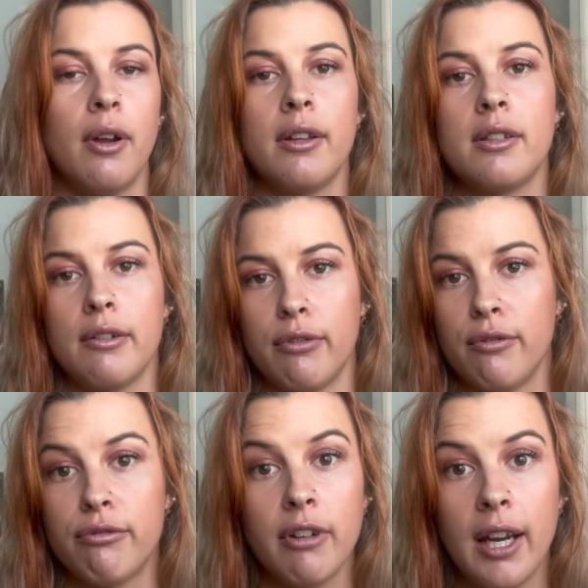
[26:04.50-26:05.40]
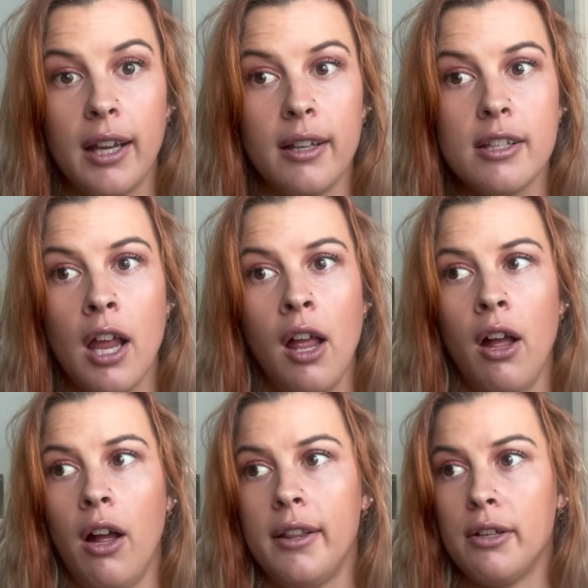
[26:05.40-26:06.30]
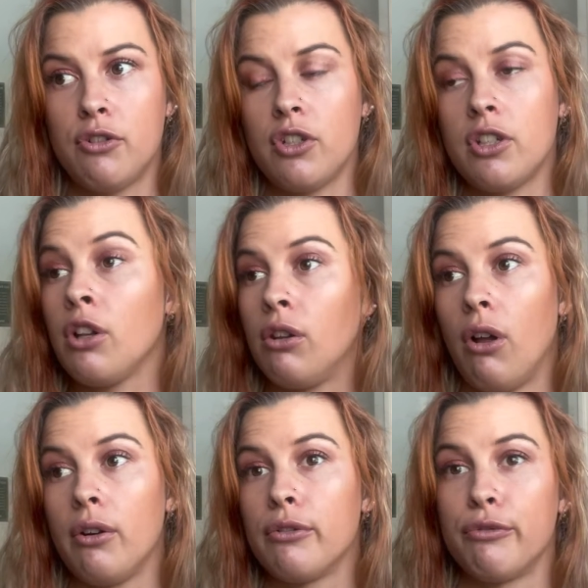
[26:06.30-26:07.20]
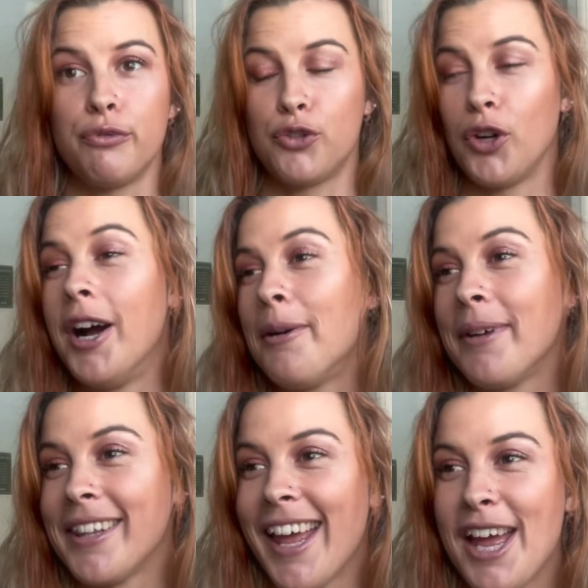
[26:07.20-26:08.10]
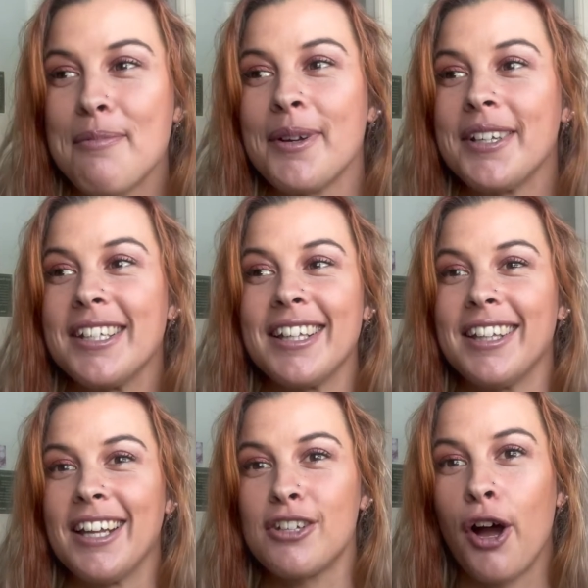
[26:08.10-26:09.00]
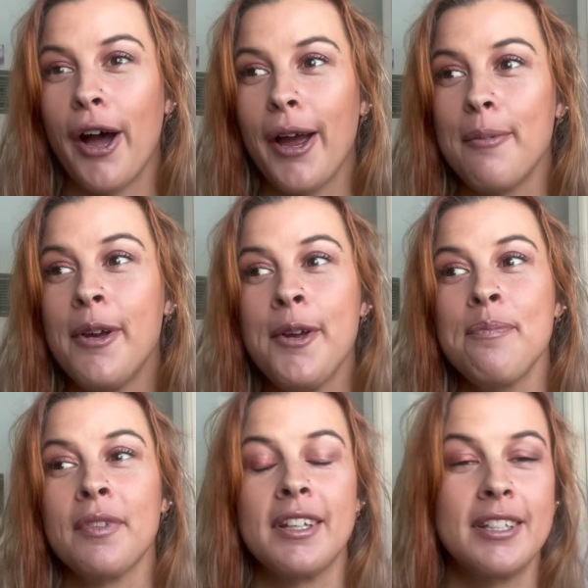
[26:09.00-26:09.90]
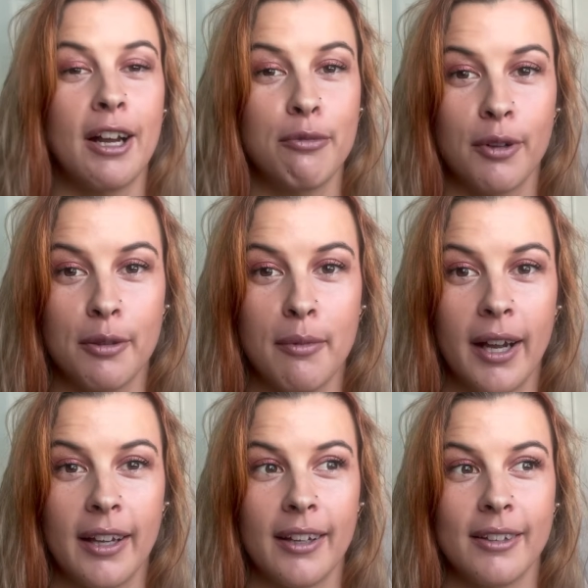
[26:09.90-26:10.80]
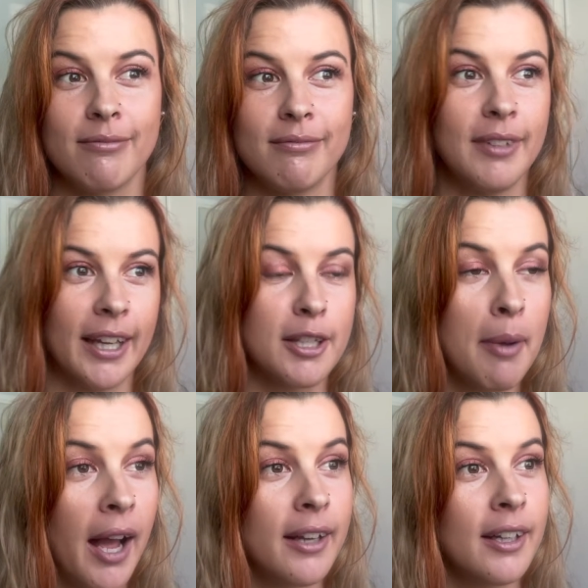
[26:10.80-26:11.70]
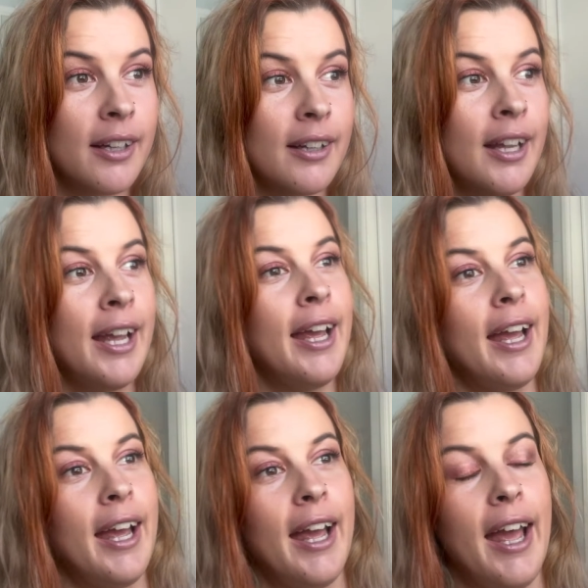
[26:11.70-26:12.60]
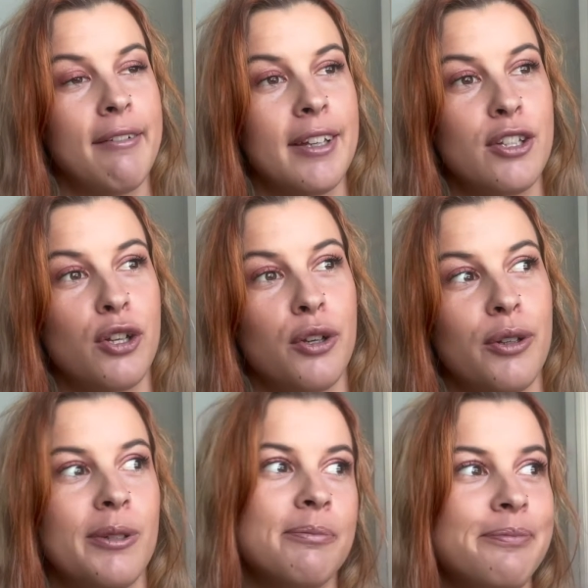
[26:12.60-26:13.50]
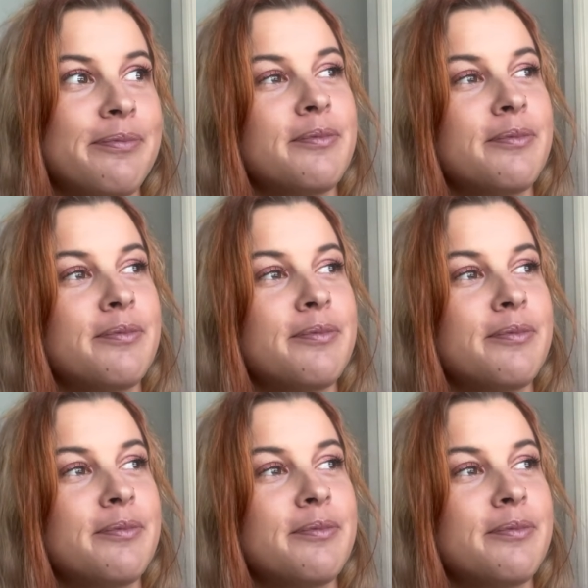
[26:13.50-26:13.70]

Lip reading: with different friends. There was just a lot of drama that happened in that time. Stuff with my ex-partner, having to